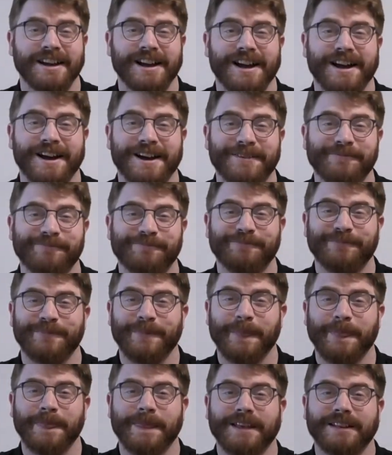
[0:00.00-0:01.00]

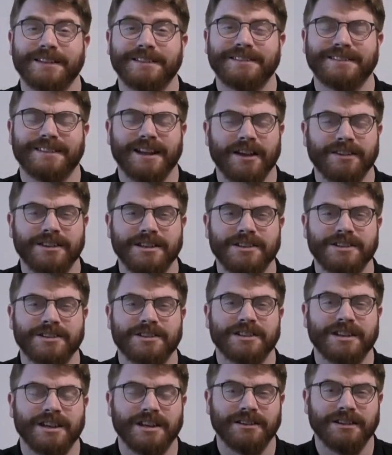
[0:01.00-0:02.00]
Now
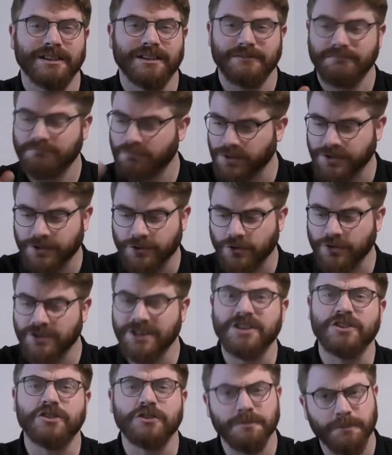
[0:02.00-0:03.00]
this, with
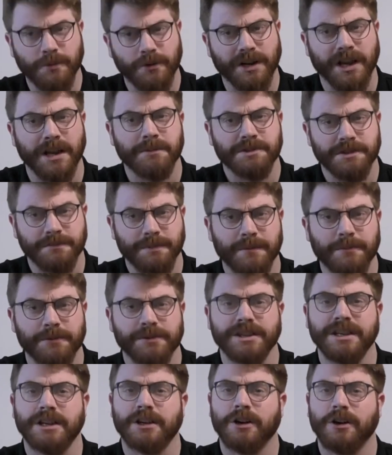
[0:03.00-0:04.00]
traditional board games that people
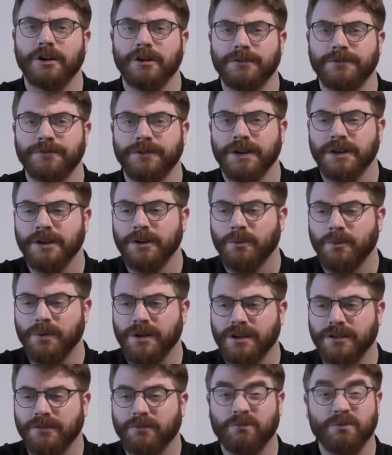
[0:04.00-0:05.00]
think of
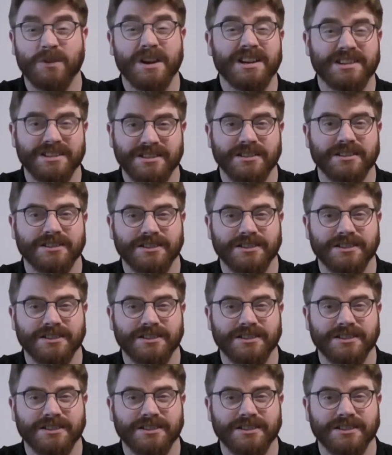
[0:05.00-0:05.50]
with Risk,